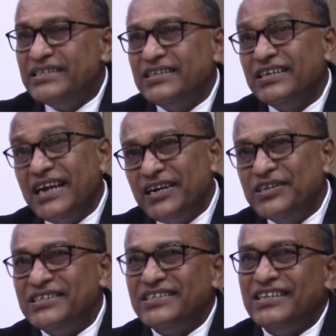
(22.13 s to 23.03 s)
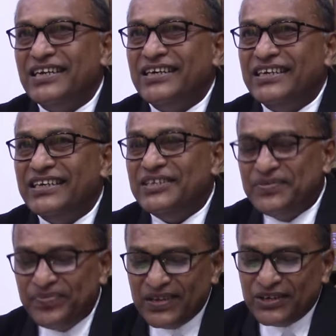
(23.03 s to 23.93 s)
Sir addressed on that day.
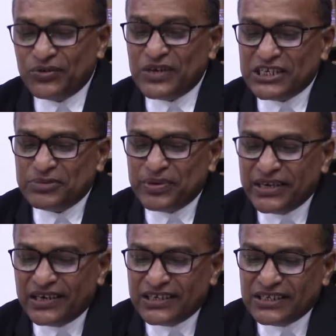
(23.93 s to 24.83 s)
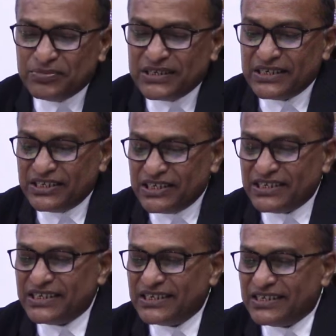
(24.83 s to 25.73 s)
Today's speaker is Mr.
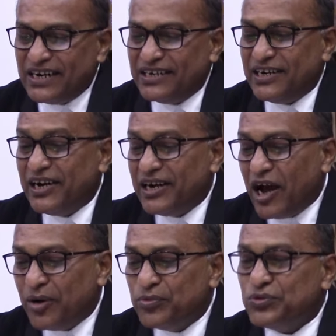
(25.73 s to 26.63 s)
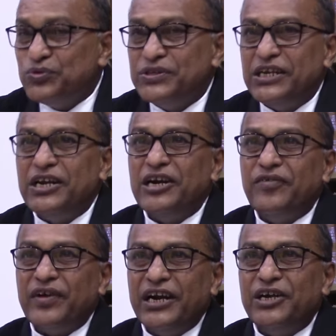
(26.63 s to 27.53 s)
Justice Nagamuthu, senior
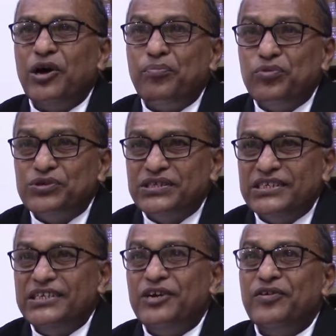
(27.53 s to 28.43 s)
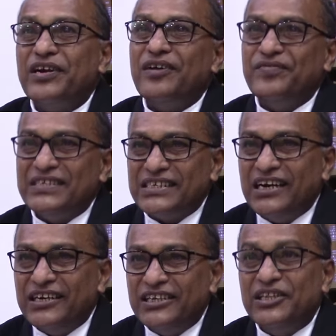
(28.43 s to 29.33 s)
advocate, topmost senior advocate of this
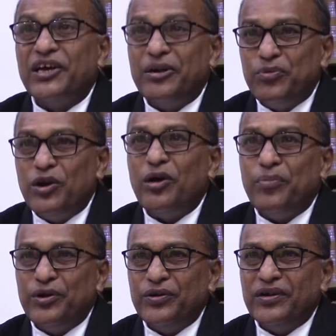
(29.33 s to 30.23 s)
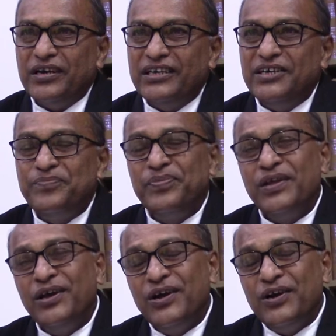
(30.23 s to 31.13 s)
country in the criminal law particularly.
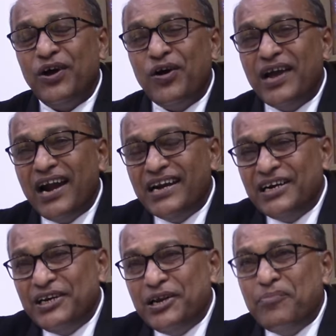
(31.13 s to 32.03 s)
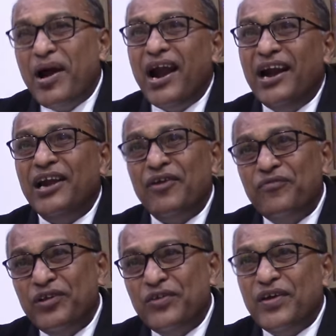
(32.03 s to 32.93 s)
Now we have a demand
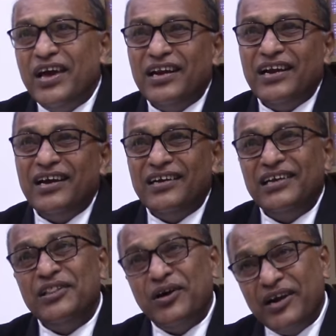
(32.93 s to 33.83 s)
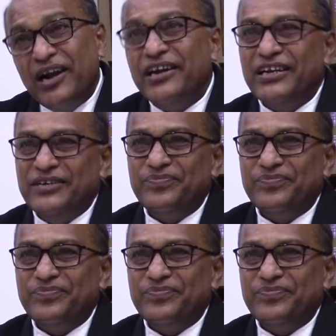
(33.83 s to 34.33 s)
everywhere in the country.